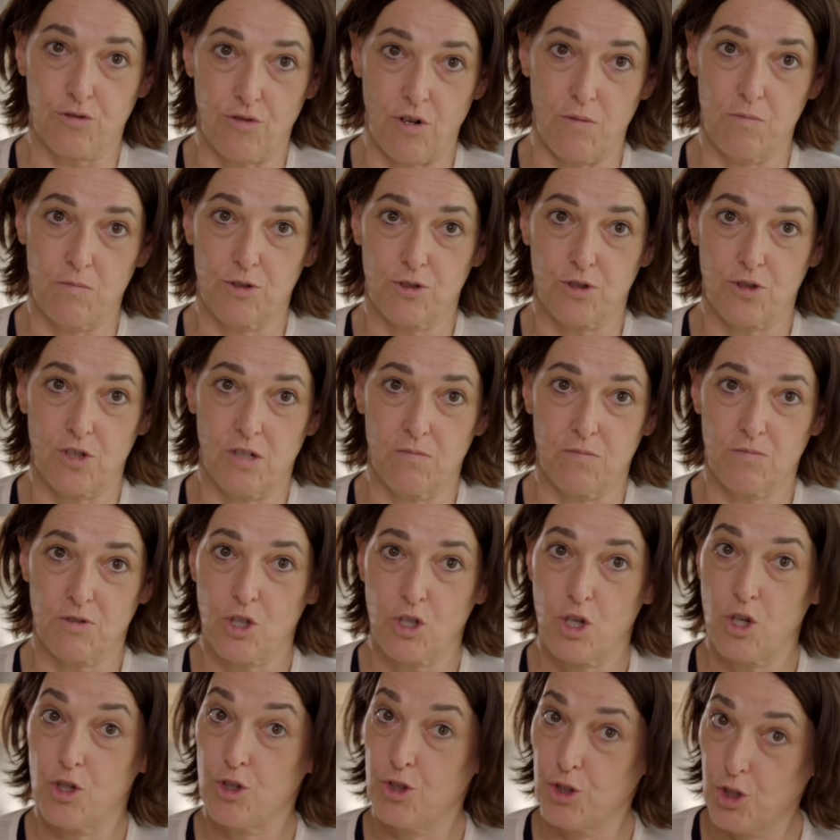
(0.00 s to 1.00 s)
chromosomes,
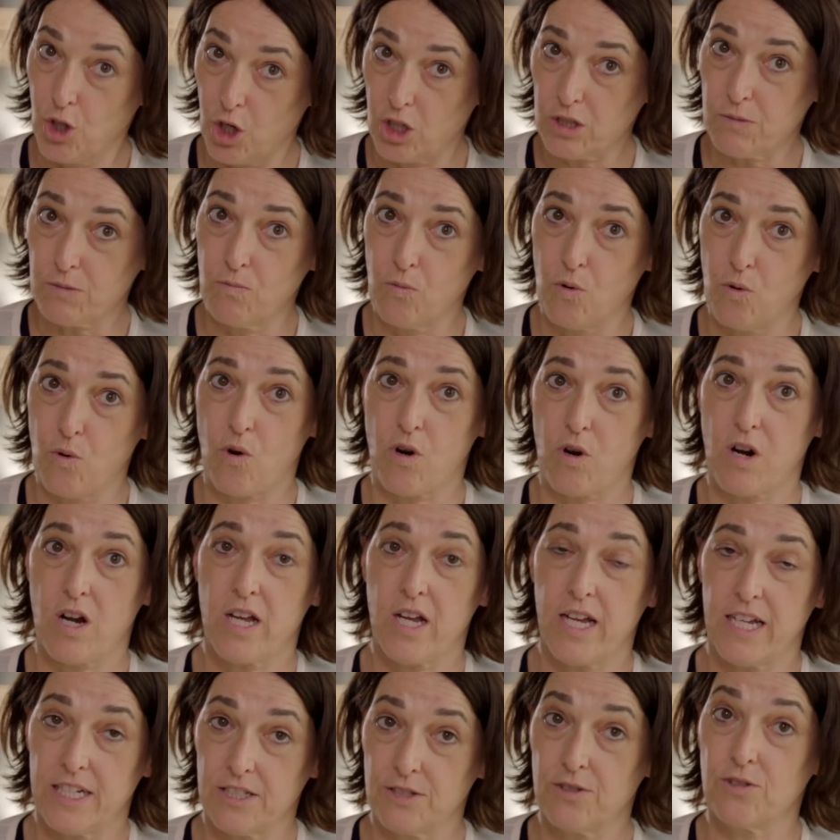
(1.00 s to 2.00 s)
not
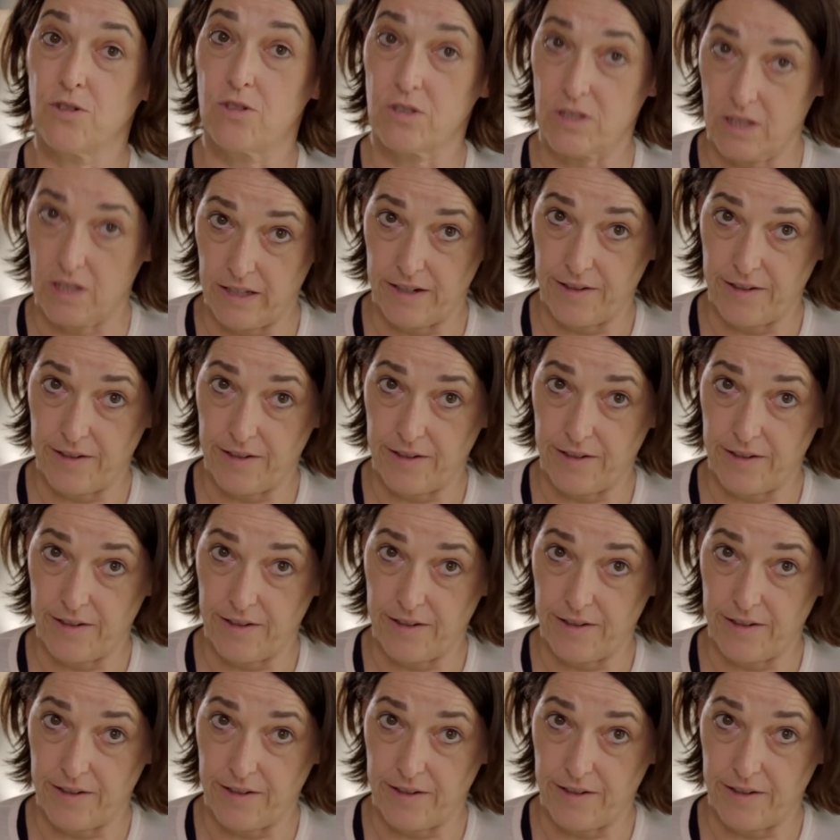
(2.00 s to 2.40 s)
more and not